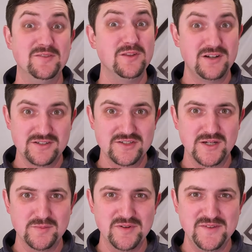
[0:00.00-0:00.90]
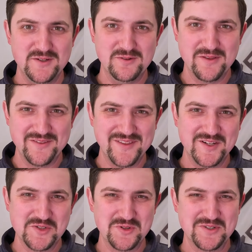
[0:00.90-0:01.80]
long-term review rather than
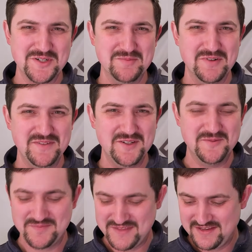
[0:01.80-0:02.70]
a short-term review.